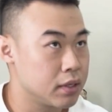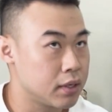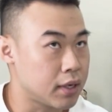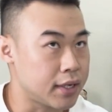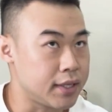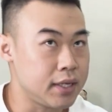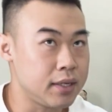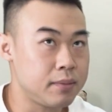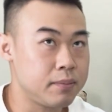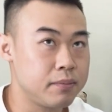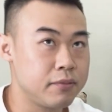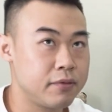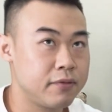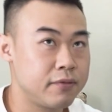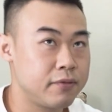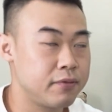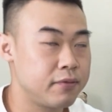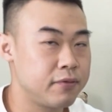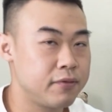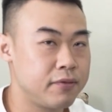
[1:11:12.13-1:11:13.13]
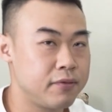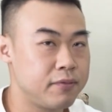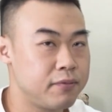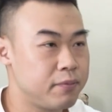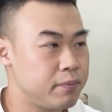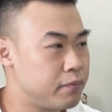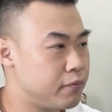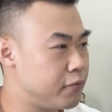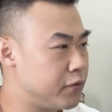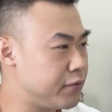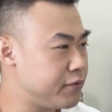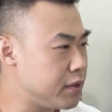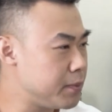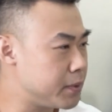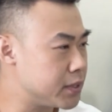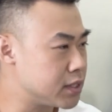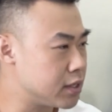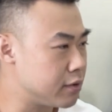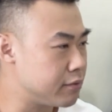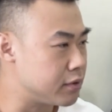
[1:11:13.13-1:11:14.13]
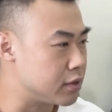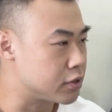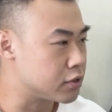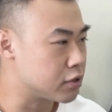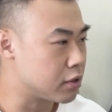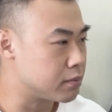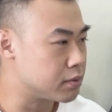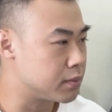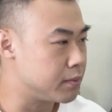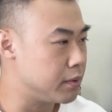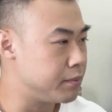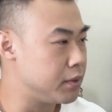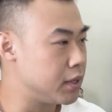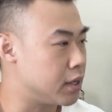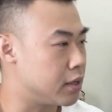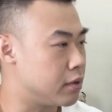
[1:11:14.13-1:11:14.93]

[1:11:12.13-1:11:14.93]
I think 50% of the shops maybe are